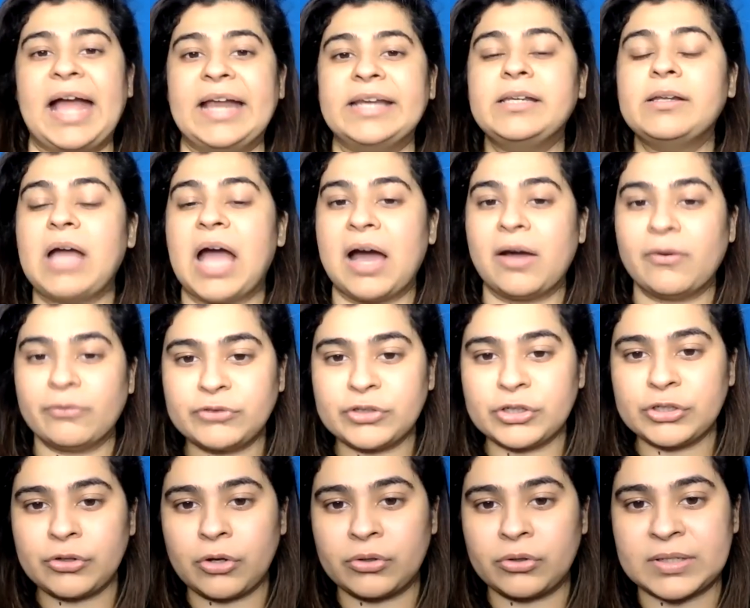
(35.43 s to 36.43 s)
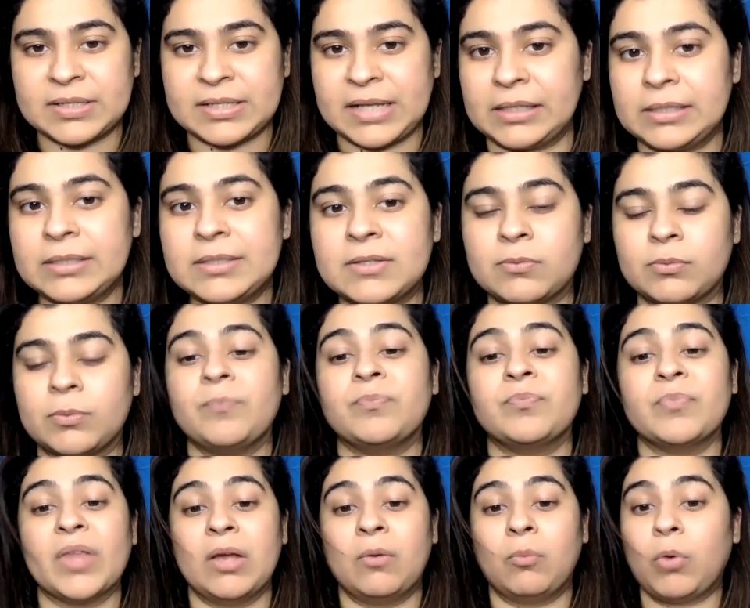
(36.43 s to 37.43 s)
and after your results,
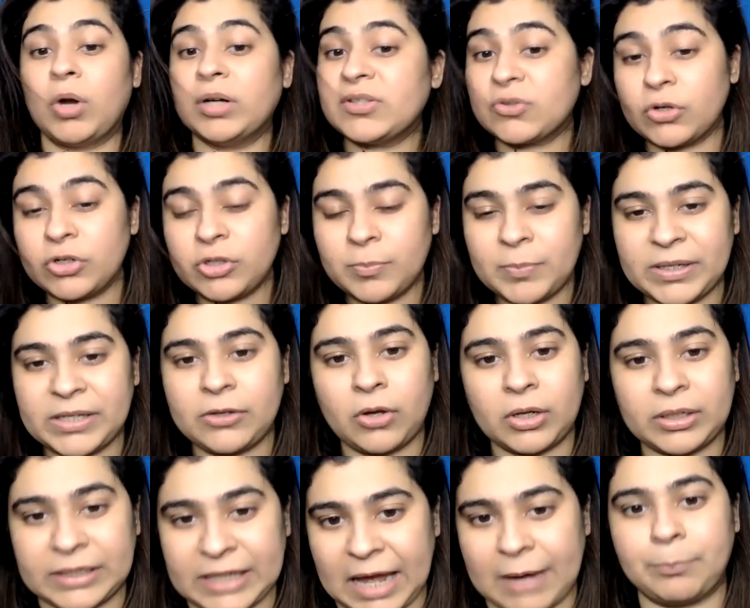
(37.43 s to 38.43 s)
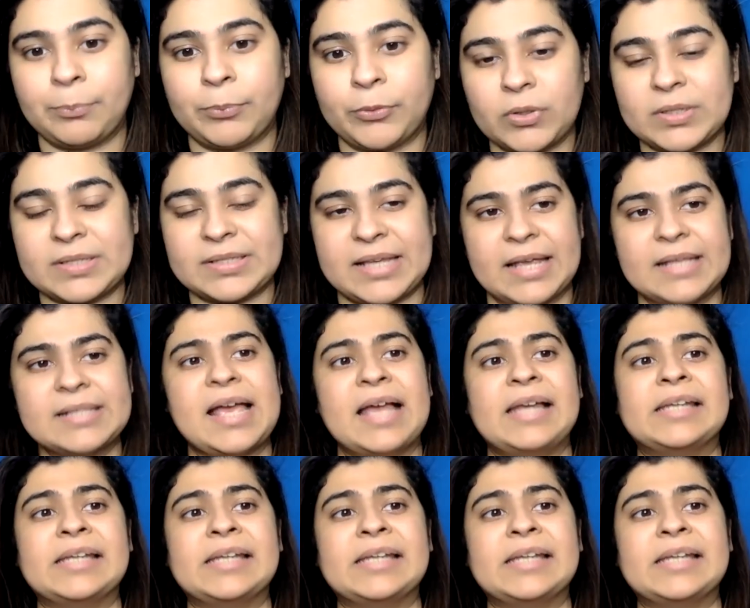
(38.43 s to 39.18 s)
what's going to be your CAP process?